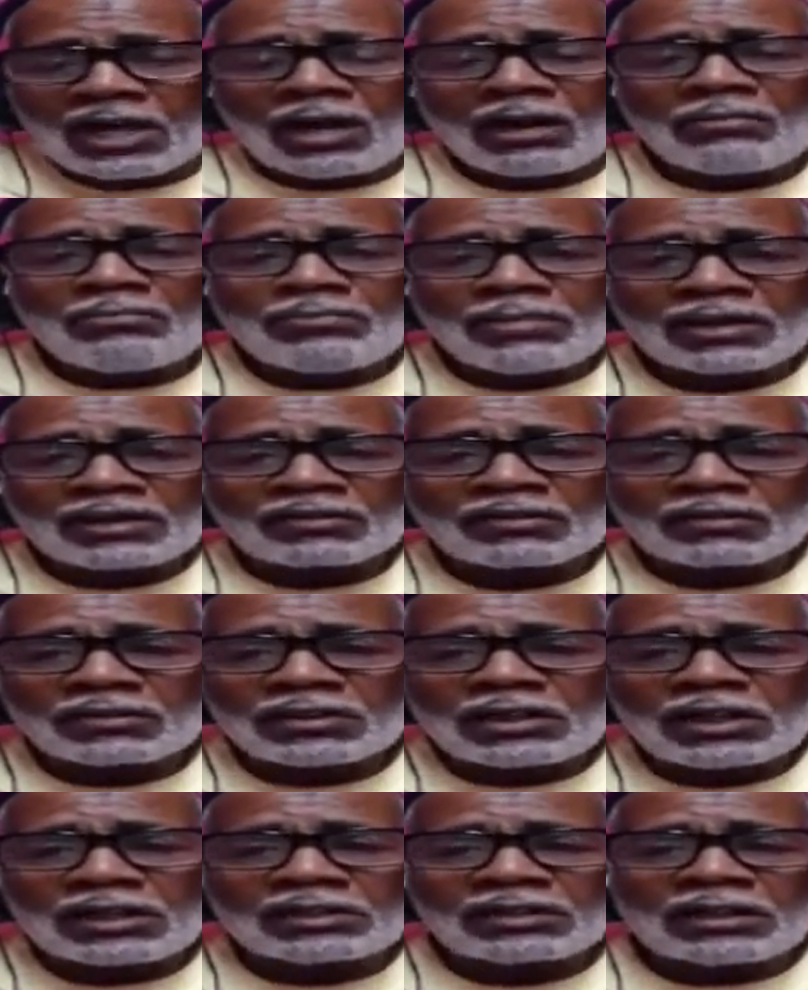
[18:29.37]
A
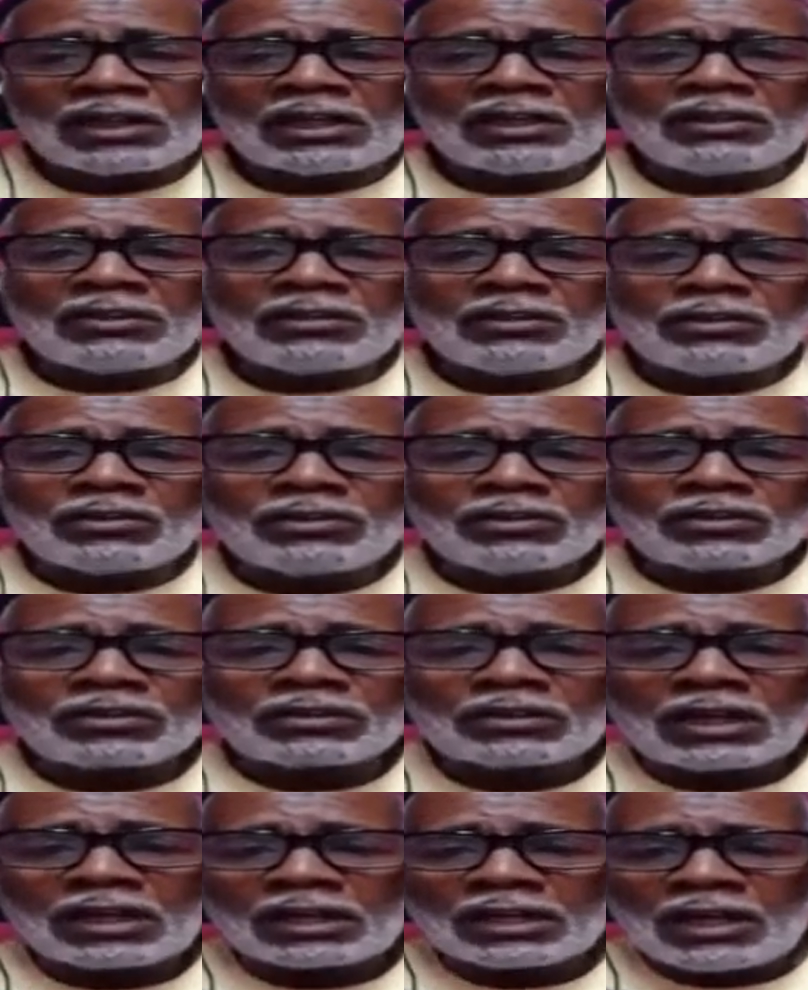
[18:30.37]
minister, they telling you you're
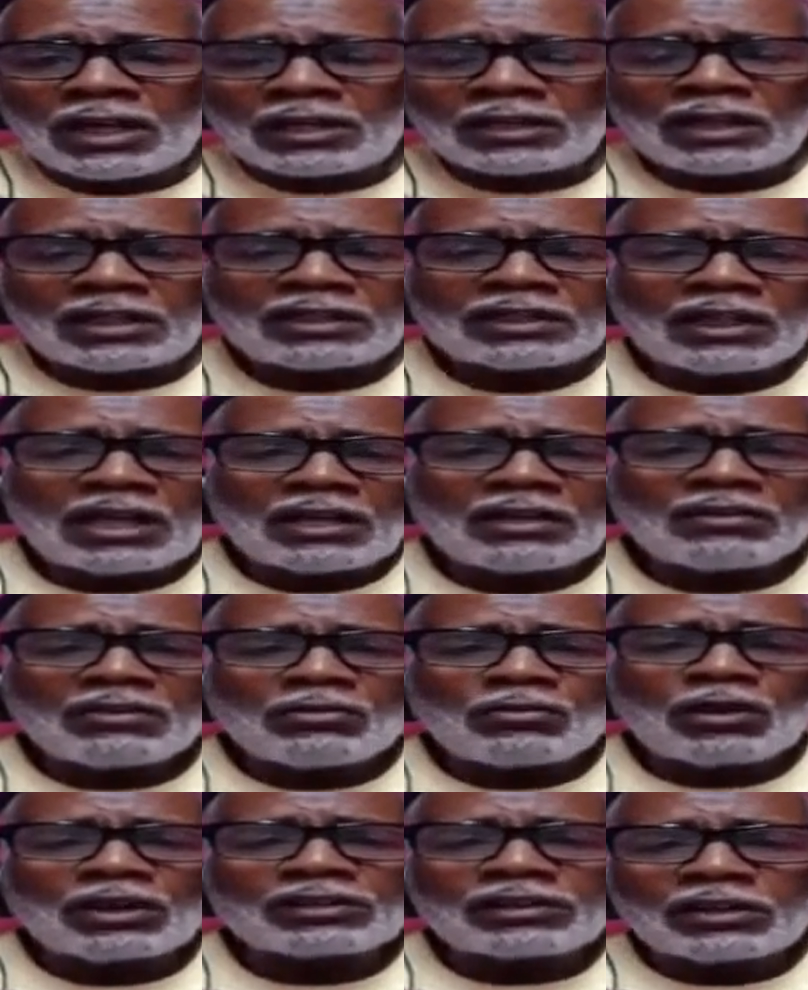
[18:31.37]
sick. They're telling
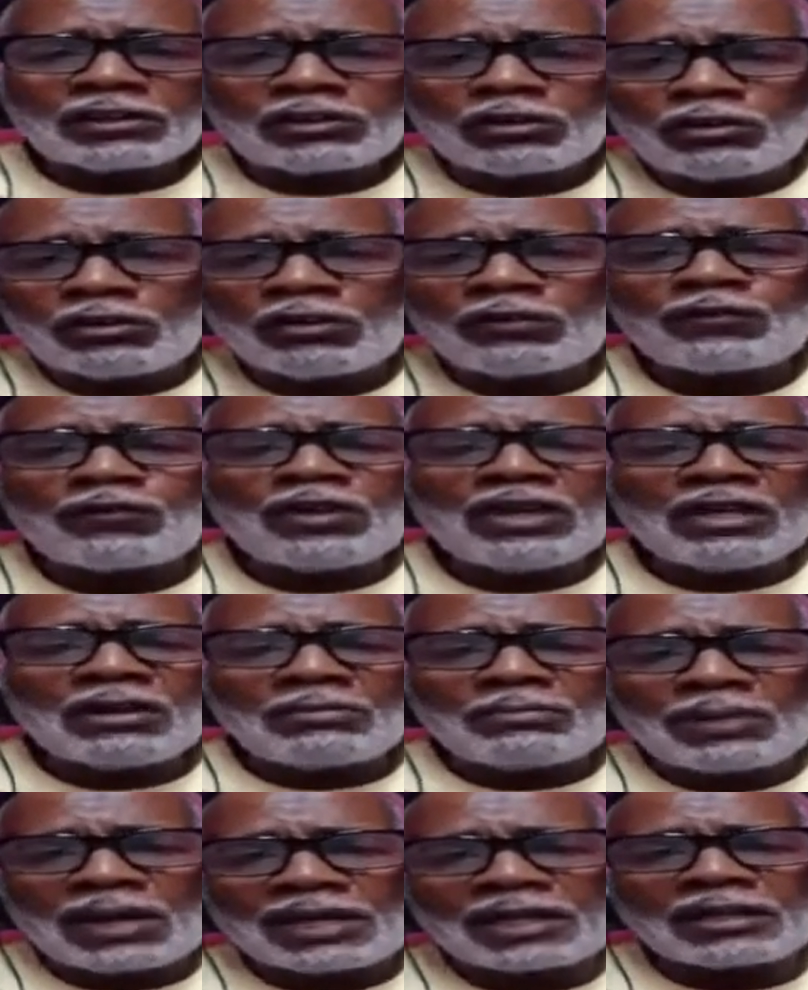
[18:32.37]
you what to do to
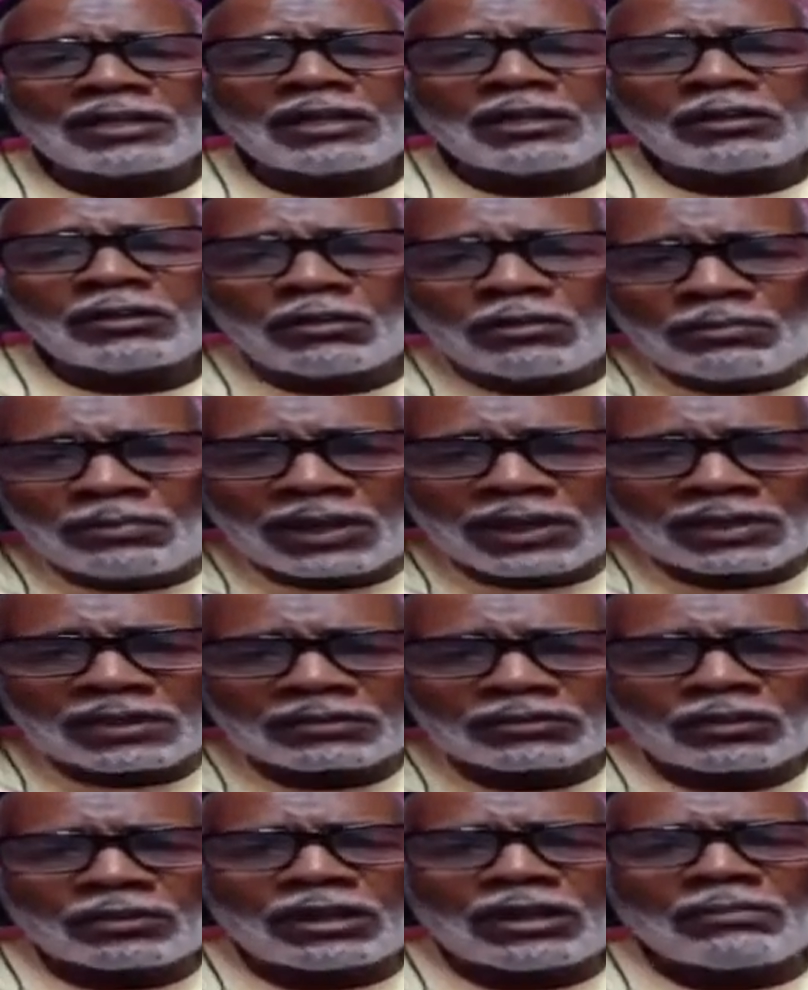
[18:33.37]
feel better, to do
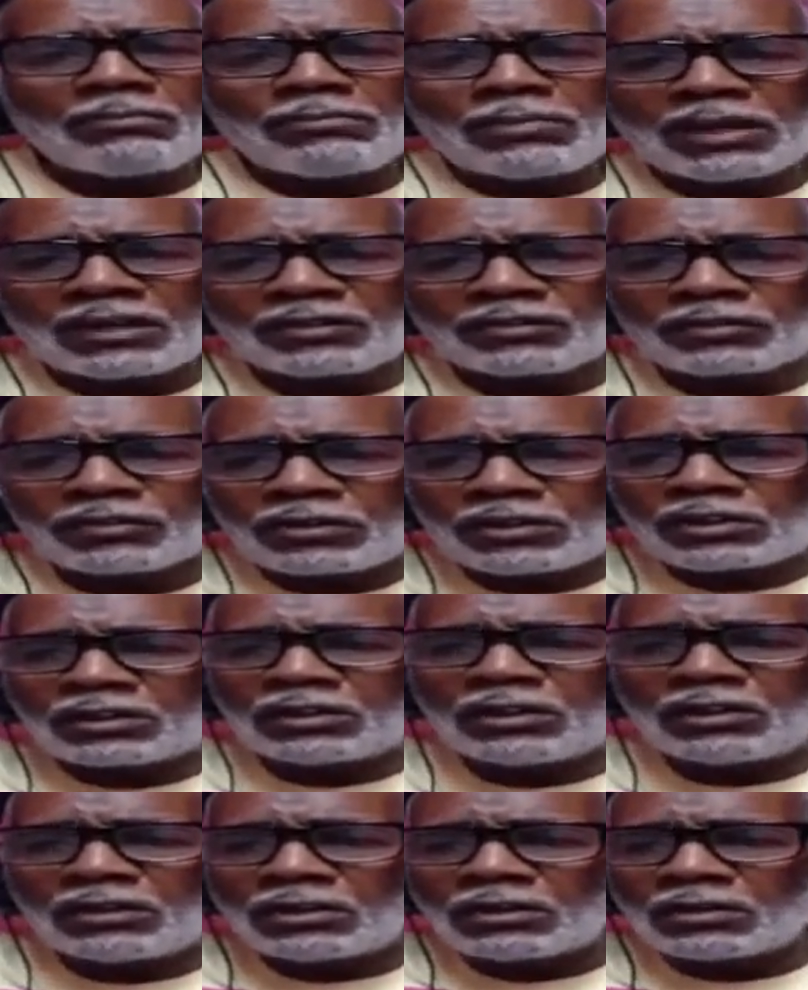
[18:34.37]
better. So they're ministering
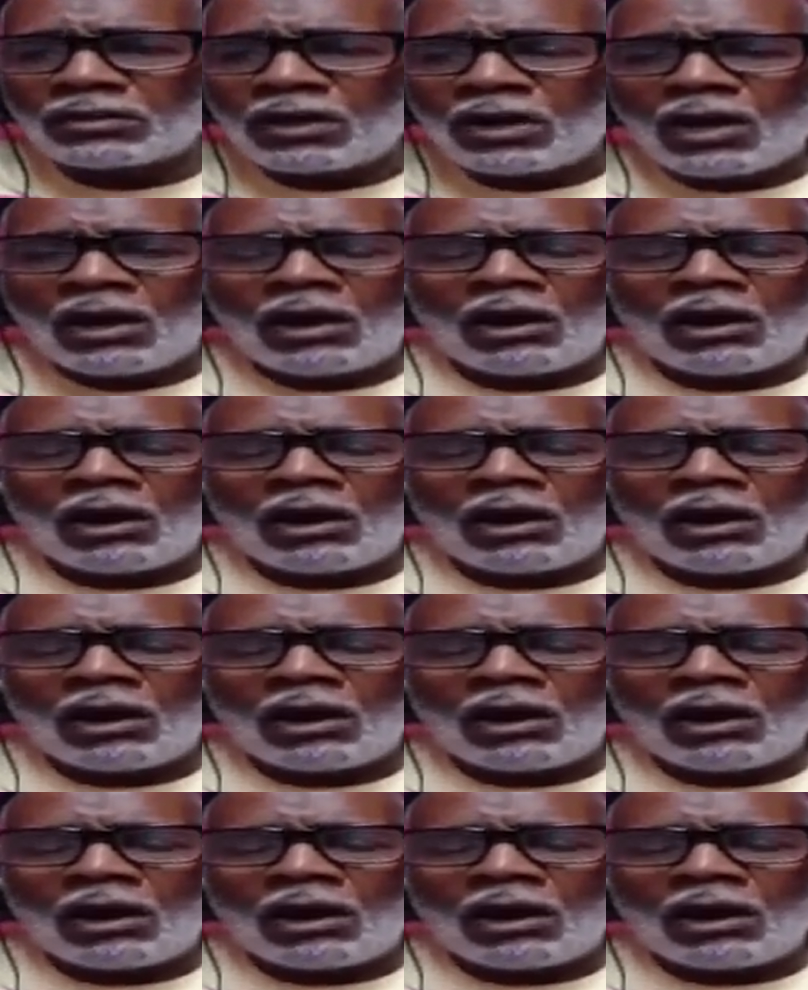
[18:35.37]
to you.